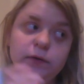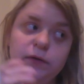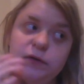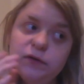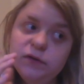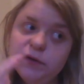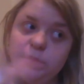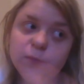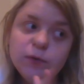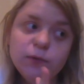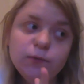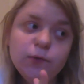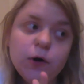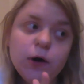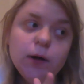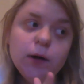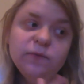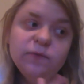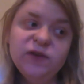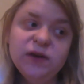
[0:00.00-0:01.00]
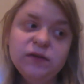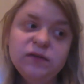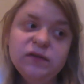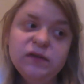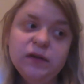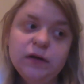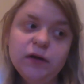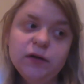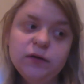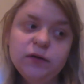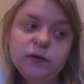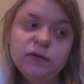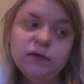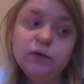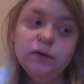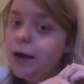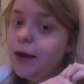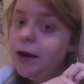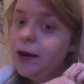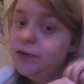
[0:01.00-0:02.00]
Some are more obvious than others.
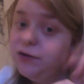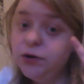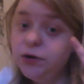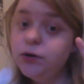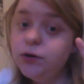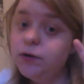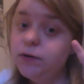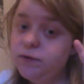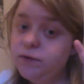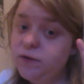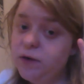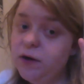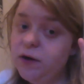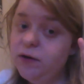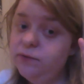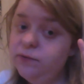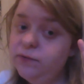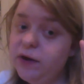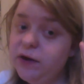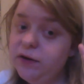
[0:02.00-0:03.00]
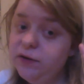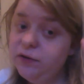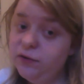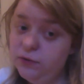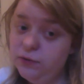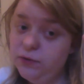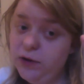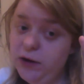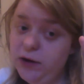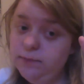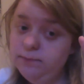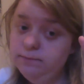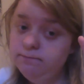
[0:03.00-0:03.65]
And you're gonna try and find 3.